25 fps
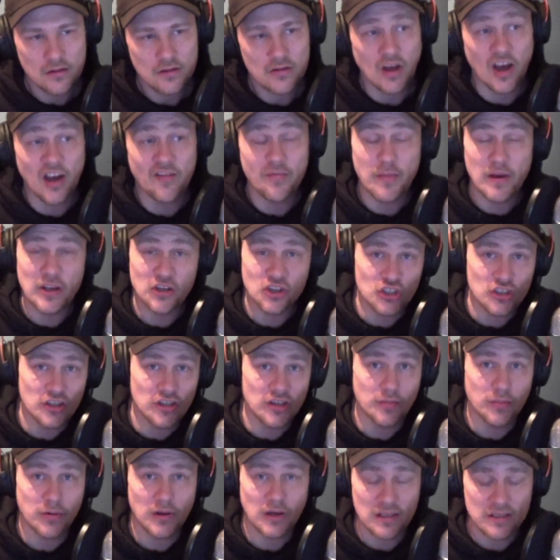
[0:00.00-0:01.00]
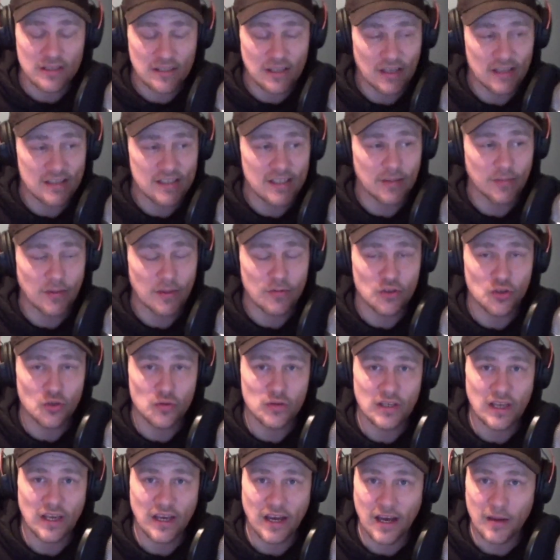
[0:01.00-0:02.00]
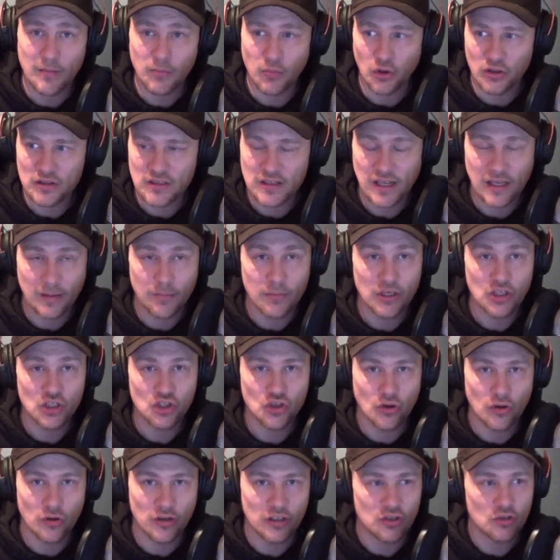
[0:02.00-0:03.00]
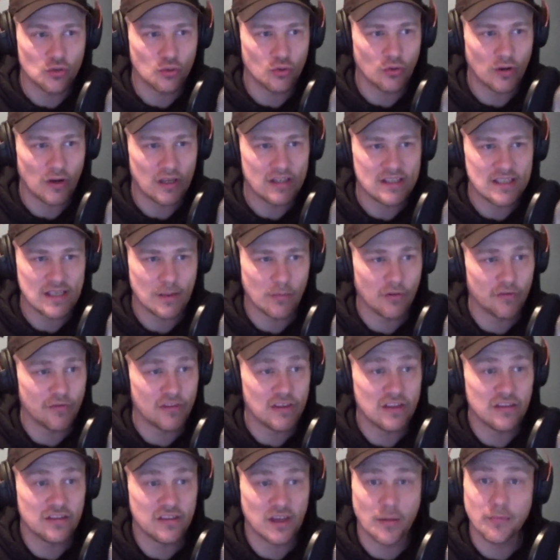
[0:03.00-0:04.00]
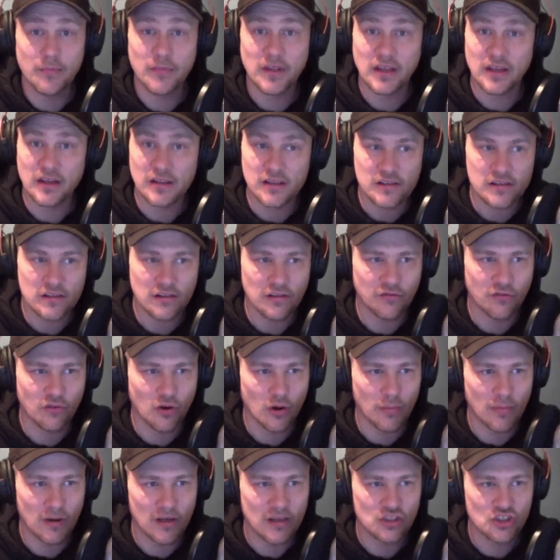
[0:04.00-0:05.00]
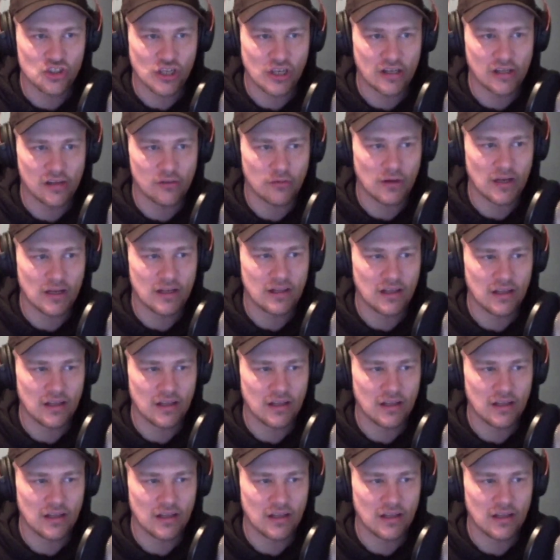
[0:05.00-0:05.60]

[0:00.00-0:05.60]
So I've mentioned in the past that I sometimes use AI bots like Midjourney to create some of the thumbnails for my channel, right?